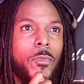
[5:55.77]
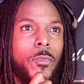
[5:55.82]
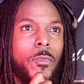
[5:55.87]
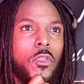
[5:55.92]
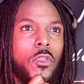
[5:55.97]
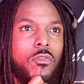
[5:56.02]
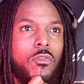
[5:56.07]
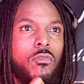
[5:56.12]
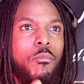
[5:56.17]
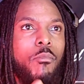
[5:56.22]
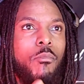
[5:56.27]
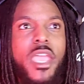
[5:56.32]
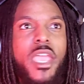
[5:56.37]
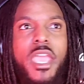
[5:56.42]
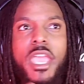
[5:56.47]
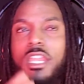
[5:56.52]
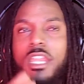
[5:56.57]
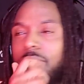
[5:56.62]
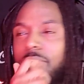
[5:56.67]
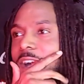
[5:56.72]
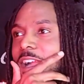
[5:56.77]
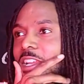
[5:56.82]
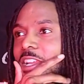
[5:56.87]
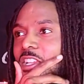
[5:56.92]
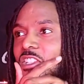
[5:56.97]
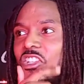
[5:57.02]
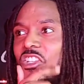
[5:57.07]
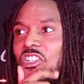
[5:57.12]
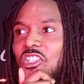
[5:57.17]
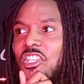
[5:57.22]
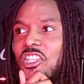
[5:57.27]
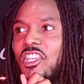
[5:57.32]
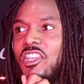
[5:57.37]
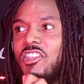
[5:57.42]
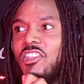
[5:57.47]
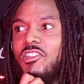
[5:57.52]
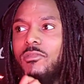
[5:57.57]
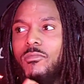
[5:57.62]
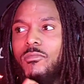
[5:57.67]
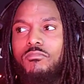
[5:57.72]
man, if I could just get
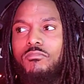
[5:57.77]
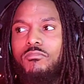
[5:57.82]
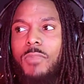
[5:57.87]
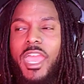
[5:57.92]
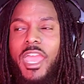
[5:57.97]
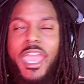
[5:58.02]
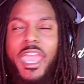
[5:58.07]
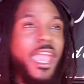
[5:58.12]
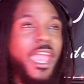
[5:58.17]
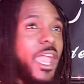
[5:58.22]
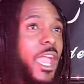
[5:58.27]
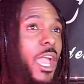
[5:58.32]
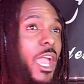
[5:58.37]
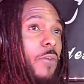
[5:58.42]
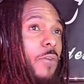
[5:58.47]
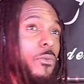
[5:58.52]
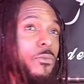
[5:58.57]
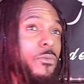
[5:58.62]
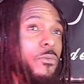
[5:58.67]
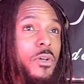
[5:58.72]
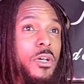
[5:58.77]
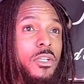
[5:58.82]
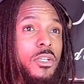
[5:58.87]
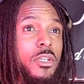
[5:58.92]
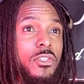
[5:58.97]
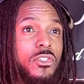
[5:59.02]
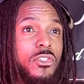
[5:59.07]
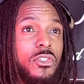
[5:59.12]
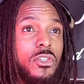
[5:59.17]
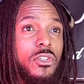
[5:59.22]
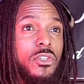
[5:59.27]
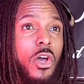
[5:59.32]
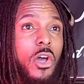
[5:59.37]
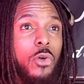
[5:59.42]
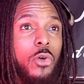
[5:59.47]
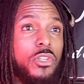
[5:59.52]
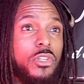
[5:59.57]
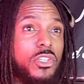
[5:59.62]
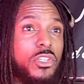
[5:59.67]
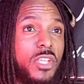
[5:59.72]
half of us on the same